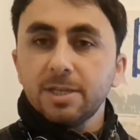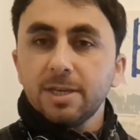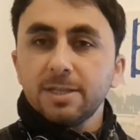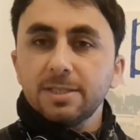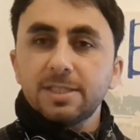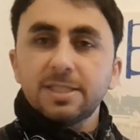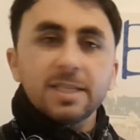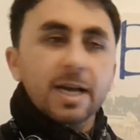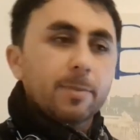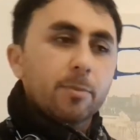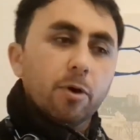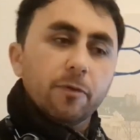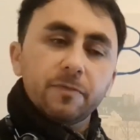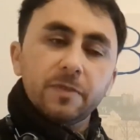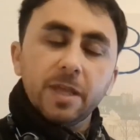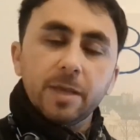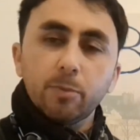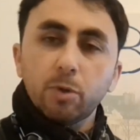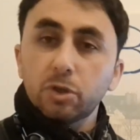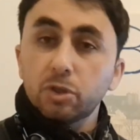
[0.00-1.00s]
Some of
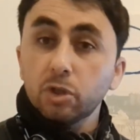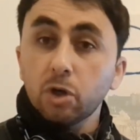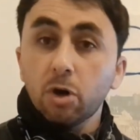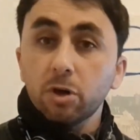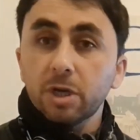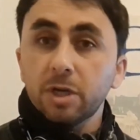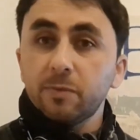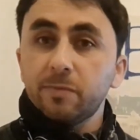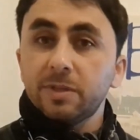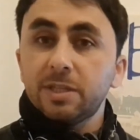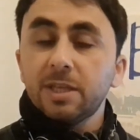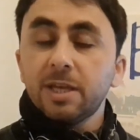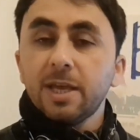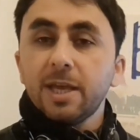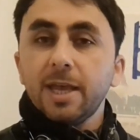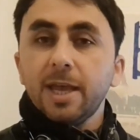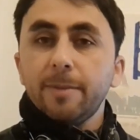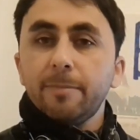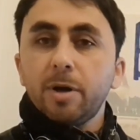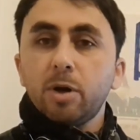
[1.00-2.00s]
them are talking with
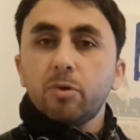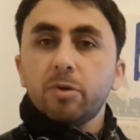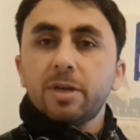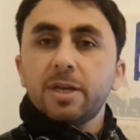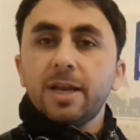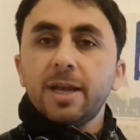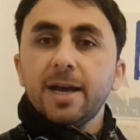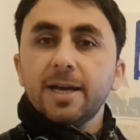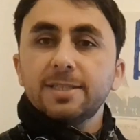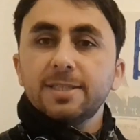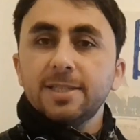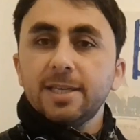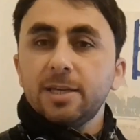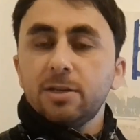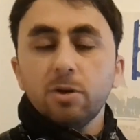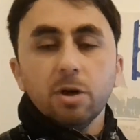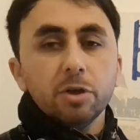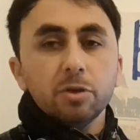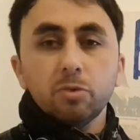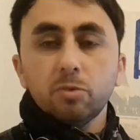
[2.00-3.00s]
American accent,
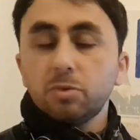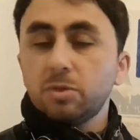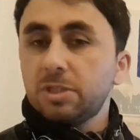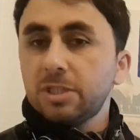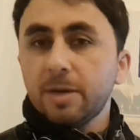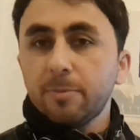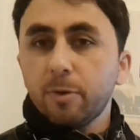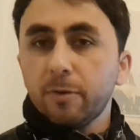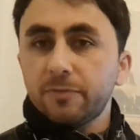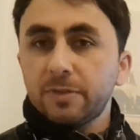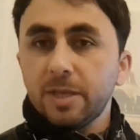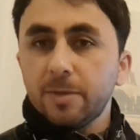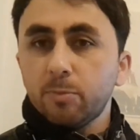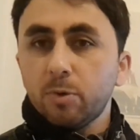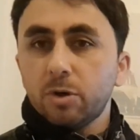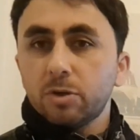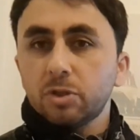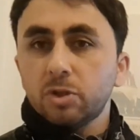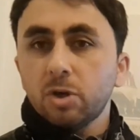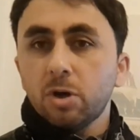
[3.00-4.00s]
I don't know, some of them
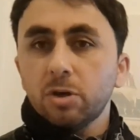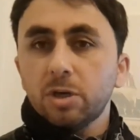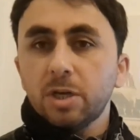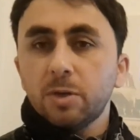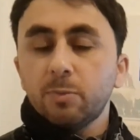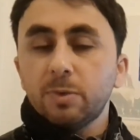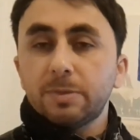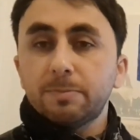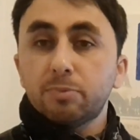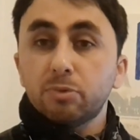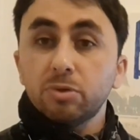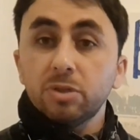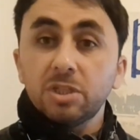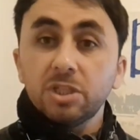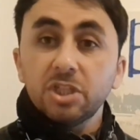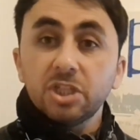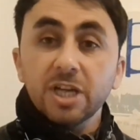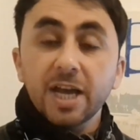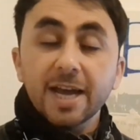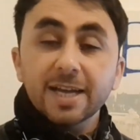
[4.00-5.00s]
are talking with
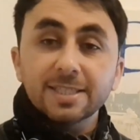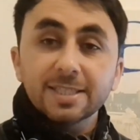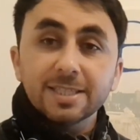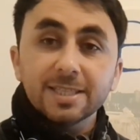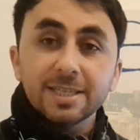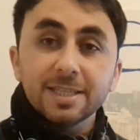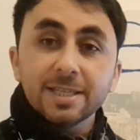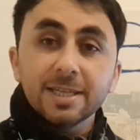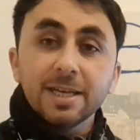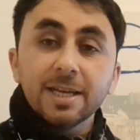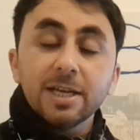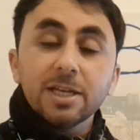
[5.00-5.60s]
British accent.